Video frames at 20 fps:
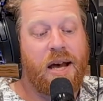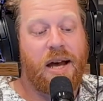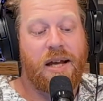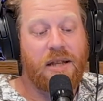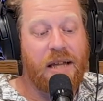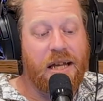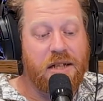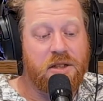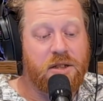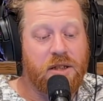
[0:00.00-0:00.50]

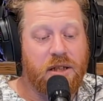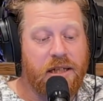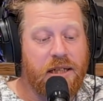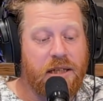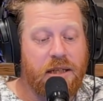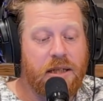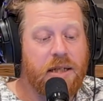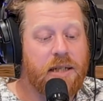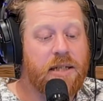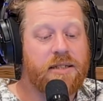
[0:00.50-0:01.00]

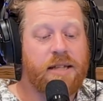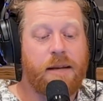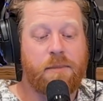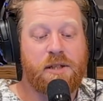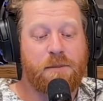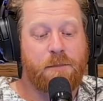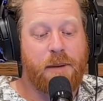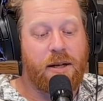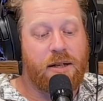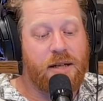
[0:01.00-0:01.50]
Allegedly, some
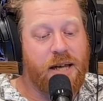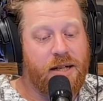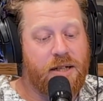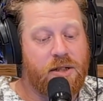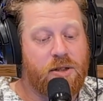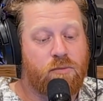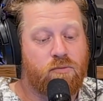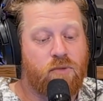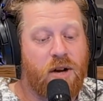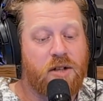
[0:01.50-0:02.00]

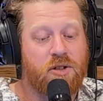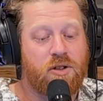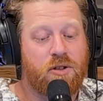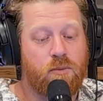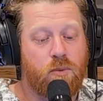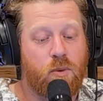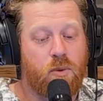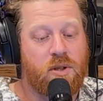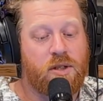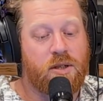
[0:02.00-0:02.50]
spectators rushed
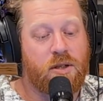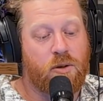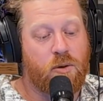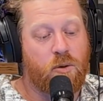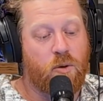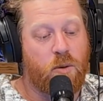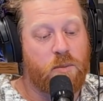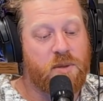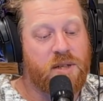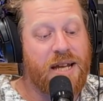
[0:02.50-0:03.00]
towards the
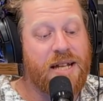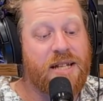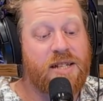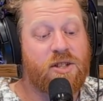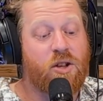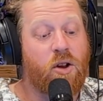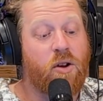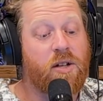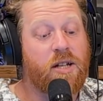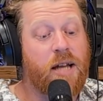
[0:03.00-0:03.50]
corpse and
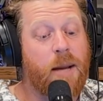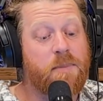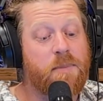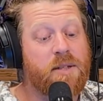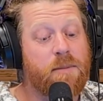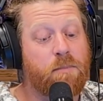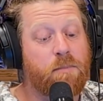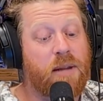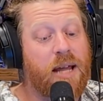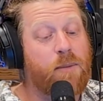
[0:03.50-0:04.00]
soaked up
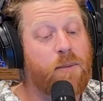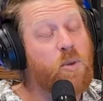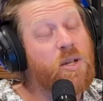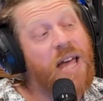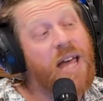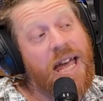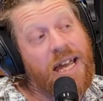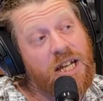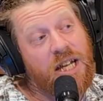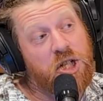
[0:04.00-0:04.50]
some blood
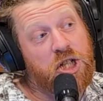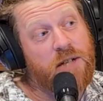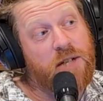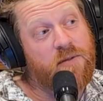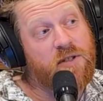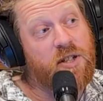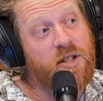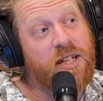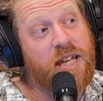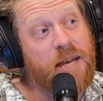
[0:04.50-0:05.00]
with
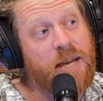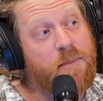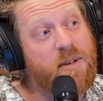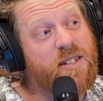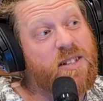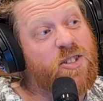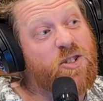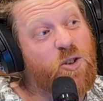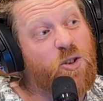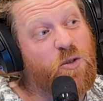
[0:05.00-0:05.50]
handkerchiefs to keep
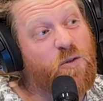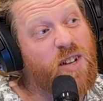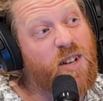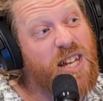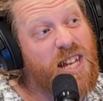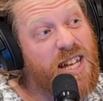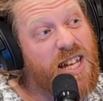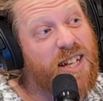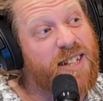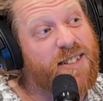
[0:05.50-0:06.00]
as a
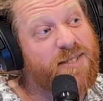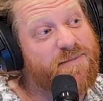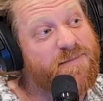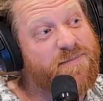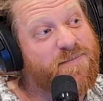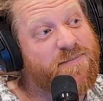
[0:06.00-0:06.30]
souvenir.